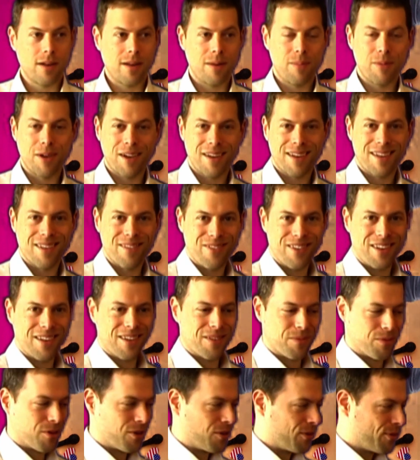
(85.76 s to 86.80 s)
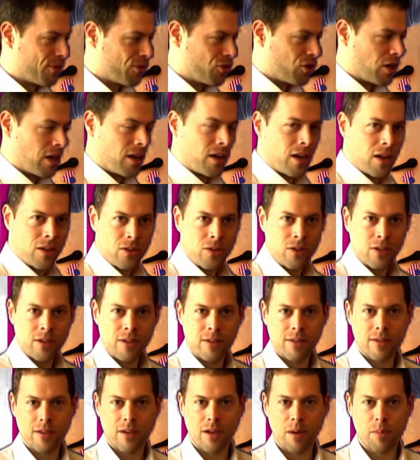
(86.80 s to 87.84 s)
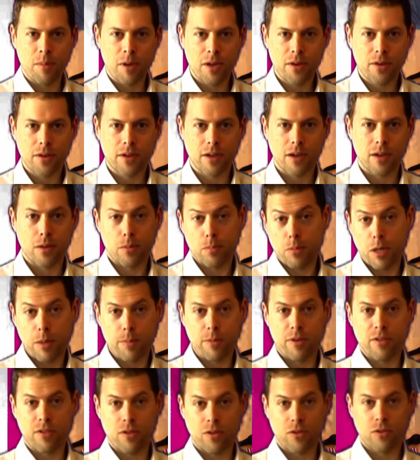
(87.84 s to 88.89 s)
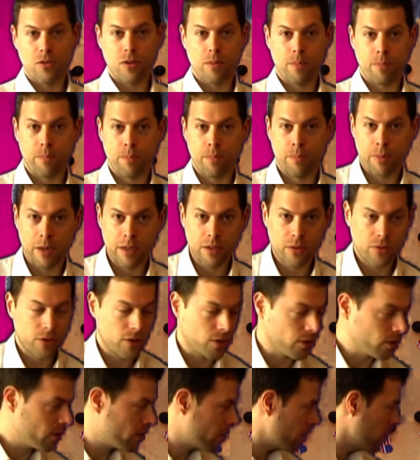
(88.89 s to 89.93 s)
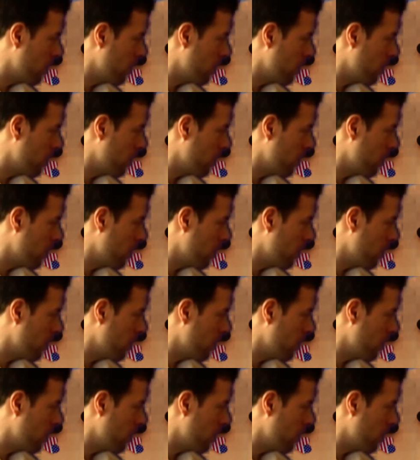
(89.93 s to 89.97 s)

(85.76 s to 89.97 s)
American flag? Because Jay Leno is American, maybe he's also a patriot.